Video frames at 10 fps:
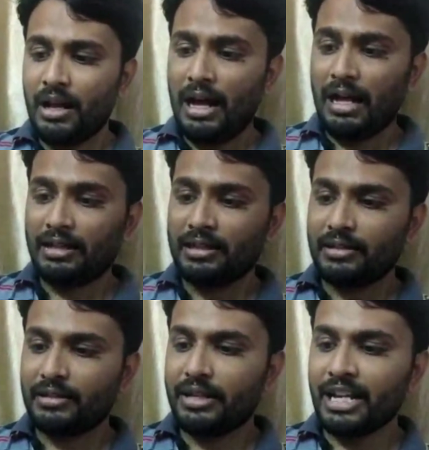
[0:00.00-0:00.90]
And
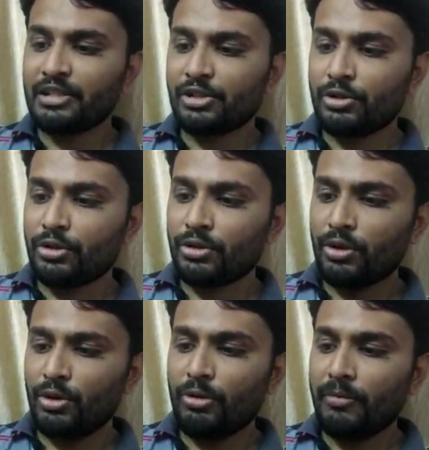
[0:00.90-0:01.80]

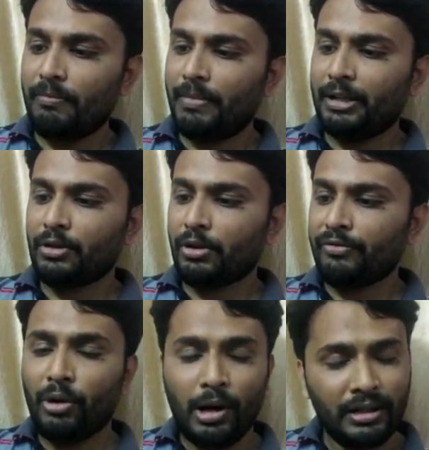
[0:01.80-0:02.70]

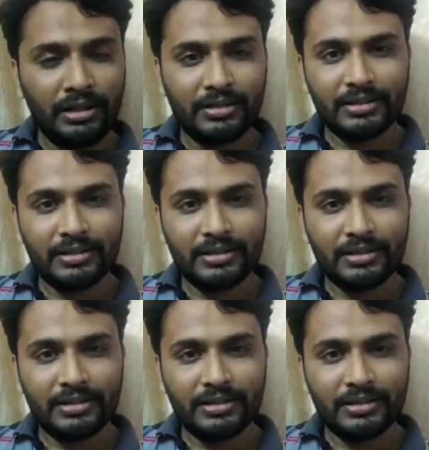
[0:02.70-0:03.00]
dextromethorphan,